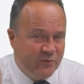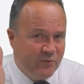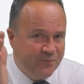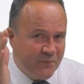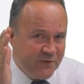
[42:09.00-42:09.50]

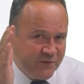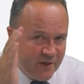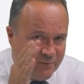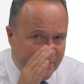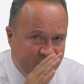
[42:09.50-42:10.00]
or
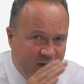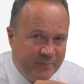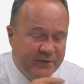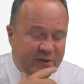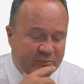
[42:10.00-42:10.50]

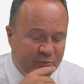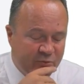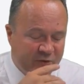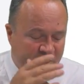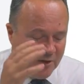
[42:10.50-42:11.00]
75% or
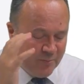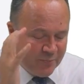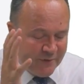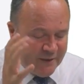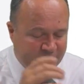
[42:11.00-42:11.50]
more? So
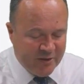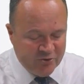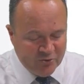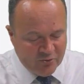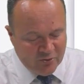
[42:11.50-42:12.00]
please make
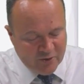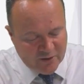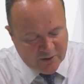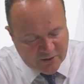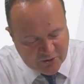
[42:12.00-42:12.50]
sure
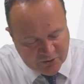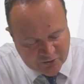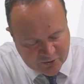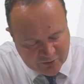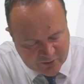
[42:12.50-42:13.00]
you
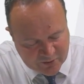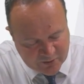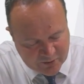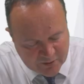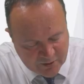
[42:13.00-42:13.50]
do
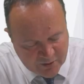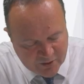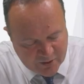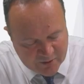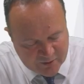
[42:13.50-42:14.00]

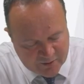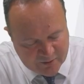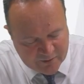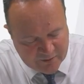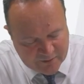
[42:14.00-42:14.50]
learn
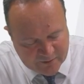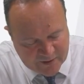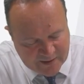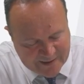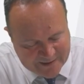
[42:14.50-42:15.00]

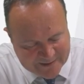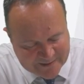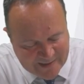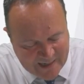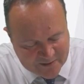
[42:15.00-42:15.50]
the
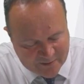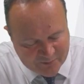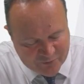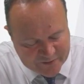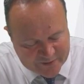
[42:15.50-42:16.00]
exact
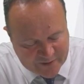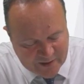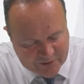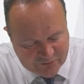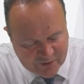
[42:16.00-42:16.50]

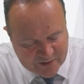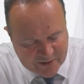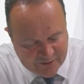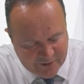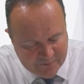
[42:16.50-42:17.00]
precise
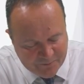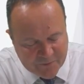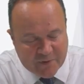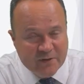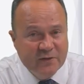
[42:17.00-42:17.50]
criteria.
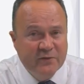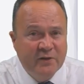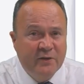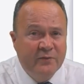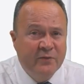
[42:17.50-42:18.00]

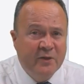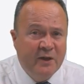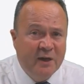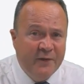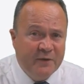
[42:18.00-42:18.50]
So for the
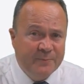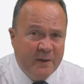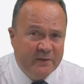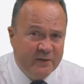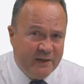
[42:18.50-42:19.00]
life
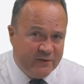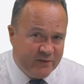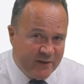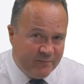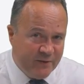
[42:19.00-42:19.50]
expectancy, it's
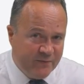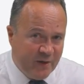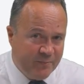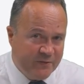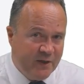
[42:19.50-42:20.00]

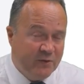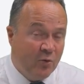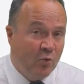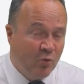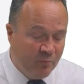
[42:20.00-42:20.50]
75%
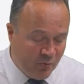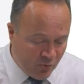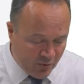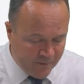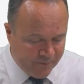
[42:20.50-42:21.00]
or
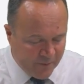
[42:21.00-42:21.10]
more,